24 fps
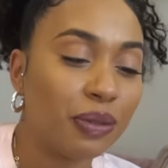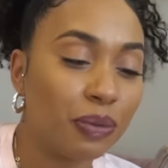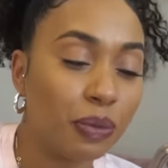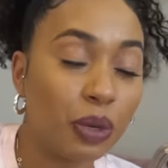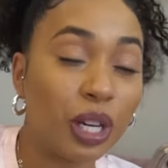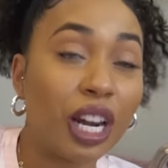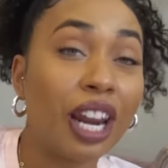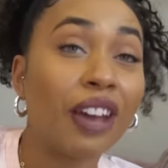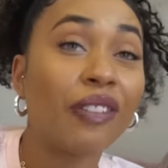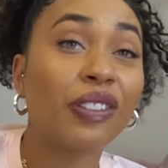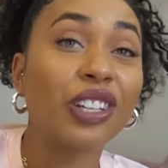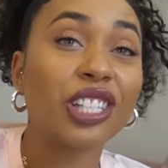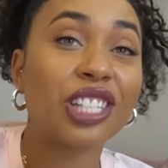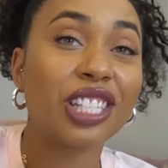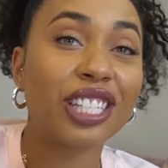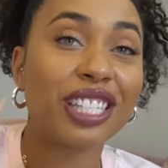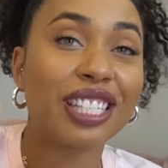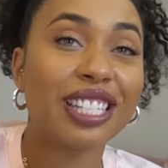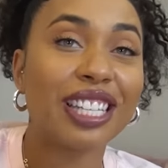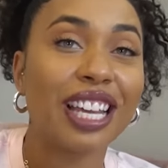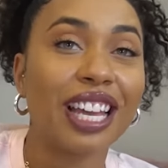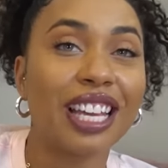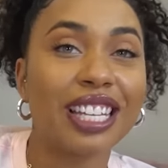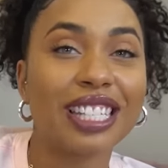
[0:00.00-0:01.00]
whenever she
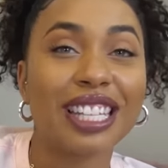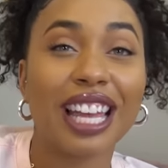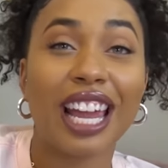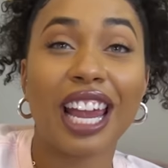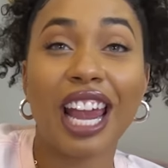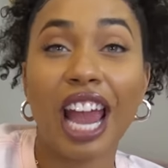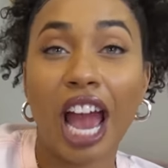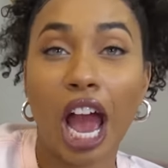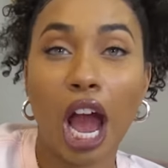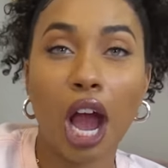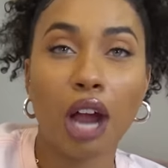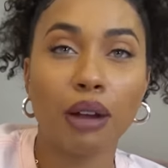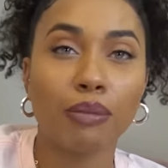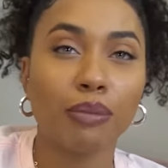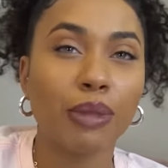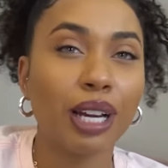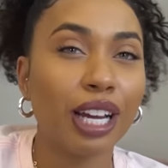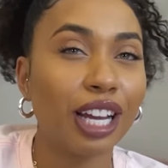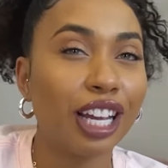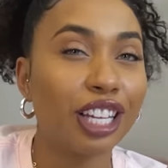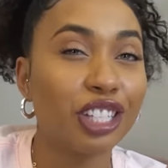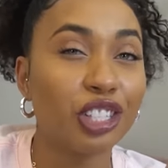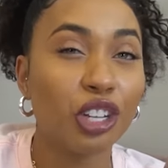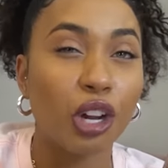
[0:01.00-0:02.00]
says like how
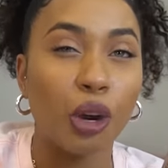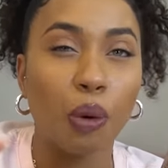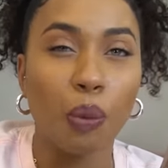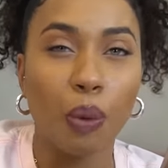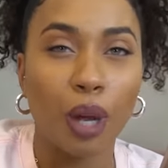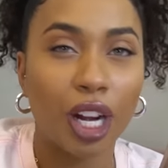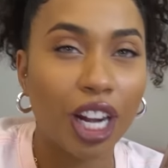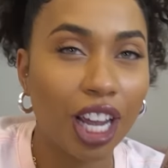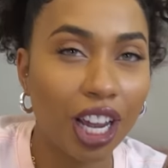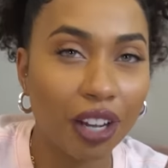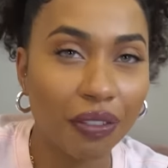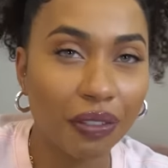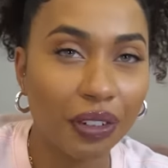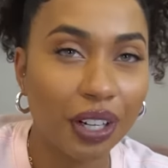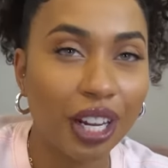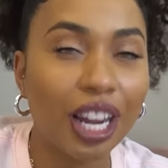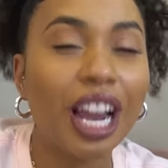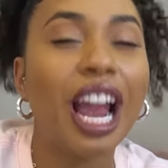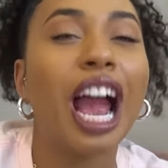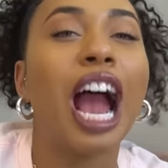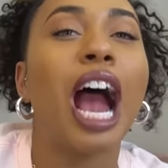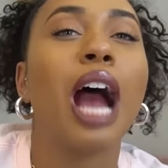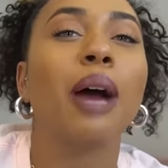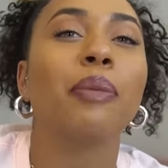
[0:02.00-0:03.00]
much or
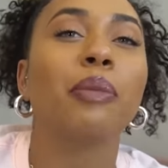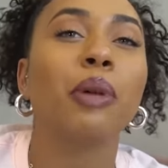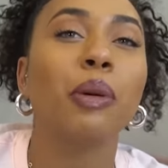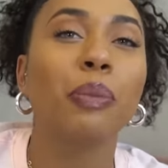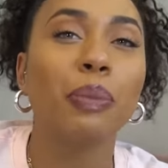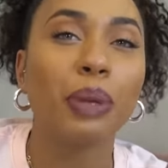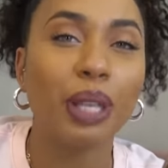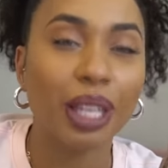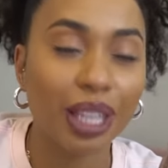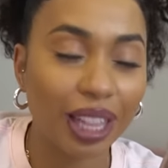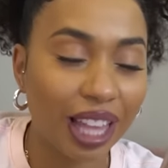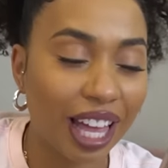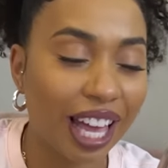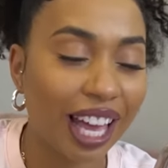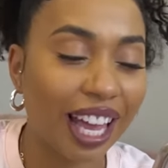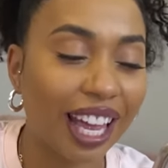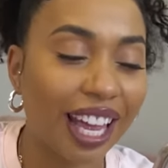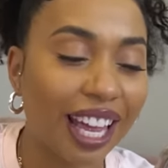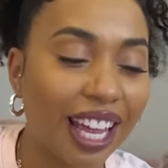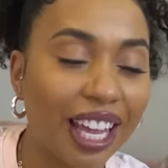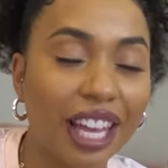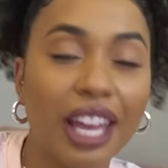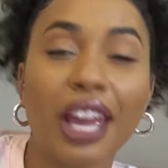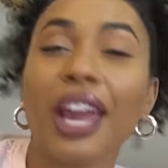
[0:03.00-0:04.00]
whatever, I'm gonna be
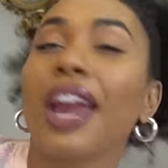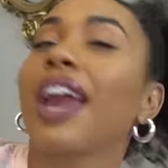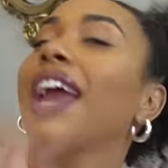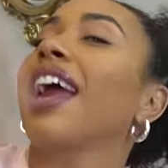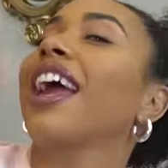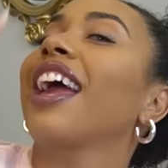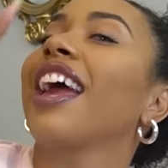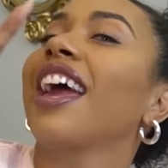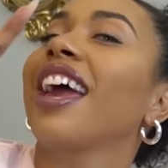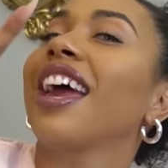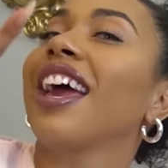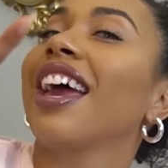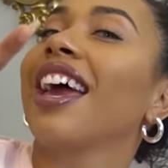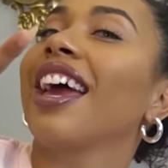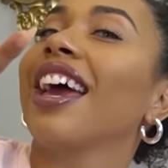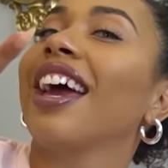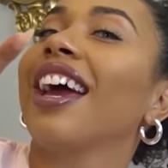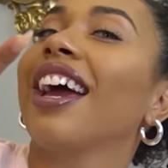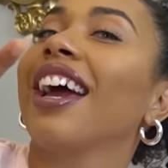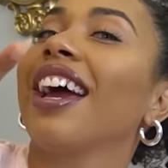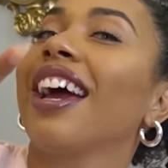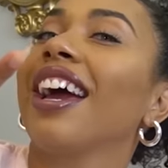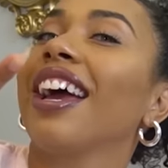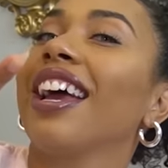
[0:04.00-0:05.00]
like,
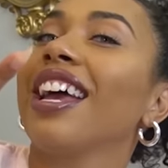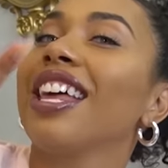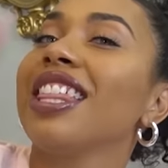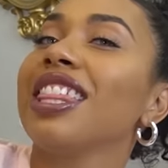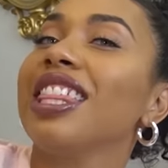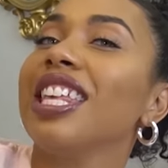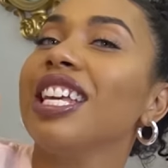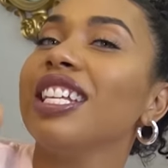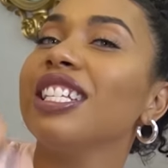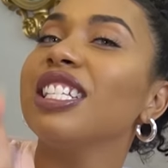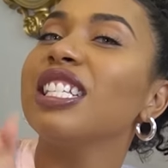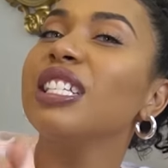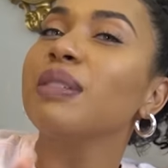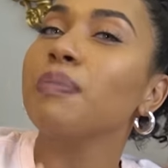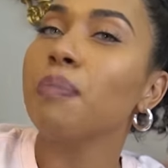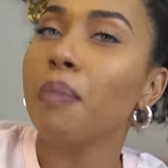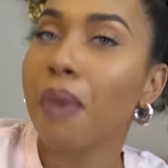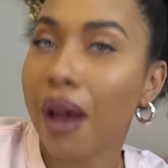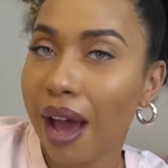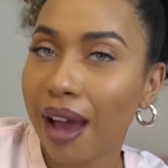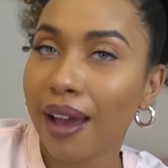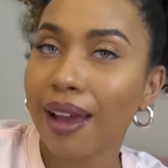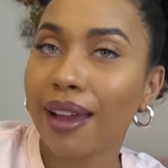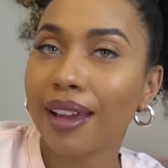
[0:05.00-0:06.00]
this
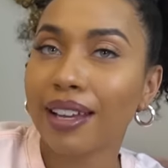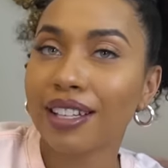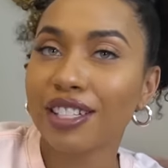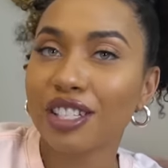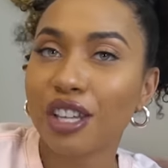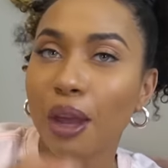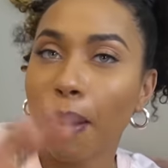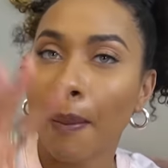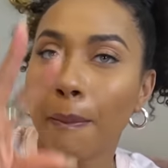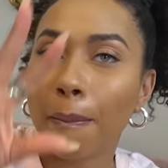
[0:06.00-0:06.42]
much.